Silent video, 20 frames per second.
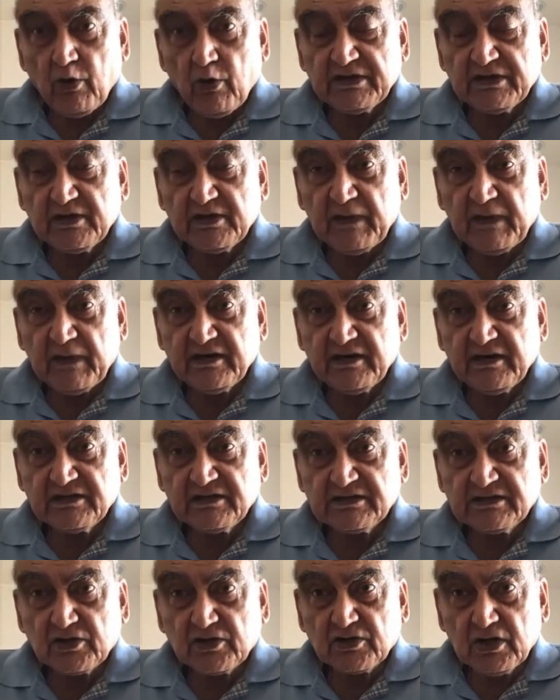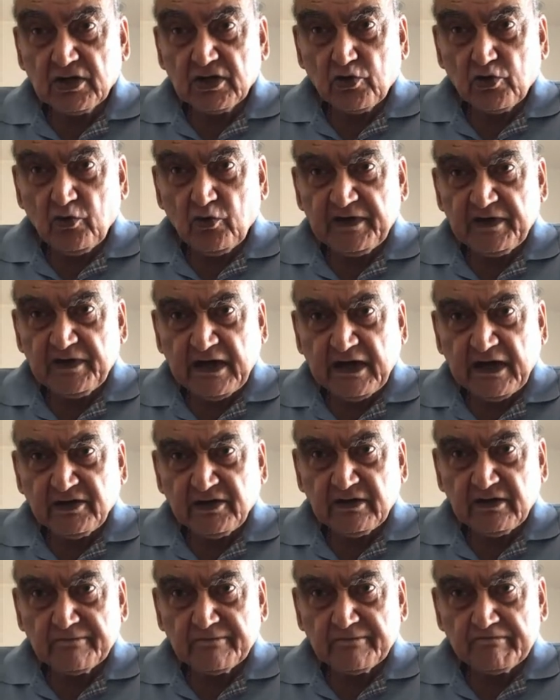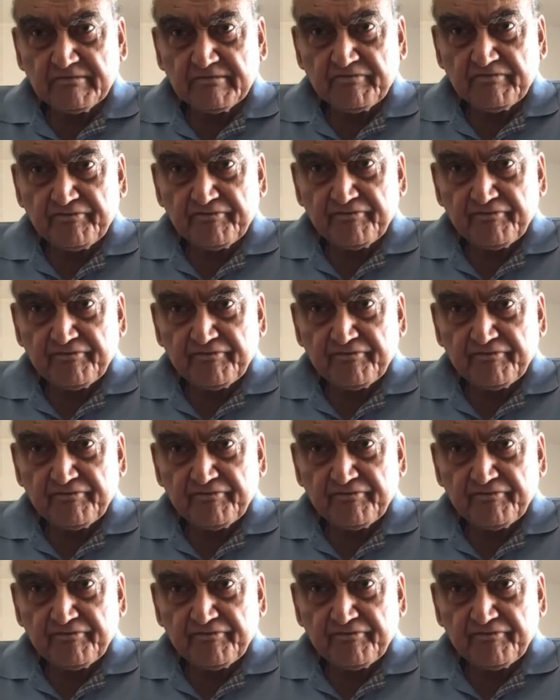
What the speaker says: How has it managed this COVID-19?